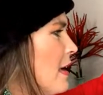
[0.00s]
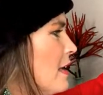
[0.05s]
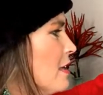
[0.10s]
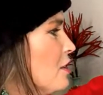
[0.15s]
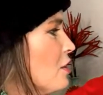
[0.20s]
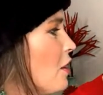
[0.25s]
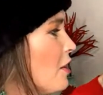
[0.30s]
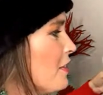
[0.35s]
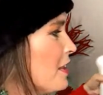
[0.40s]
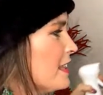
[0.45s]
Do
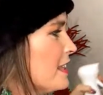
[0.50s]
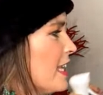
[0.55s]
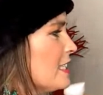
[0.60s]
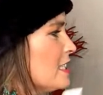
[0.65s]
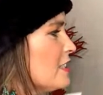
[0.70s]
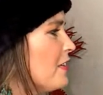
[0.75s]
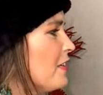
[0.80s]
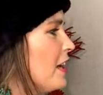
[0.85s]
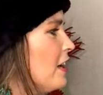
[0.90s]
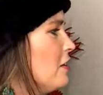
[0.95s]
y'all think
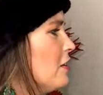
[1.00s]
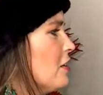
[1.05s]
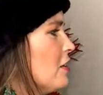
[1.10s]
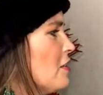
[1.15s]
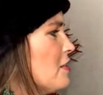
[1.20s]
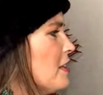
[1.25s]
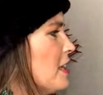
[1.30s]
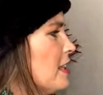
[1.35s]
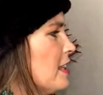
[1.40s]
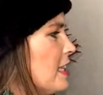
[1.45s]
that's fair? do
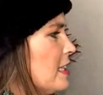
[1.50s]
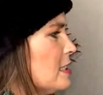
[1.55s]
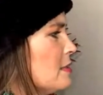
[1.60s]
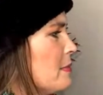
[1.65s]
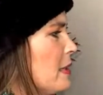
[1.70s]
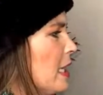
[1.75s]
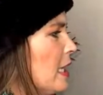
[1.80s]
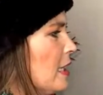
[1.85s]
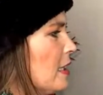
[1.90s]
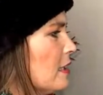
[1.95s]
y'all think that's
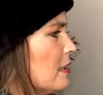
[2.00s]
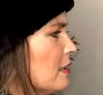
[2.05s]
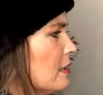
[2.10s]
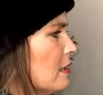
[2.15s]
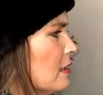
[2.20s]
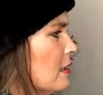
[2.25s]
mean?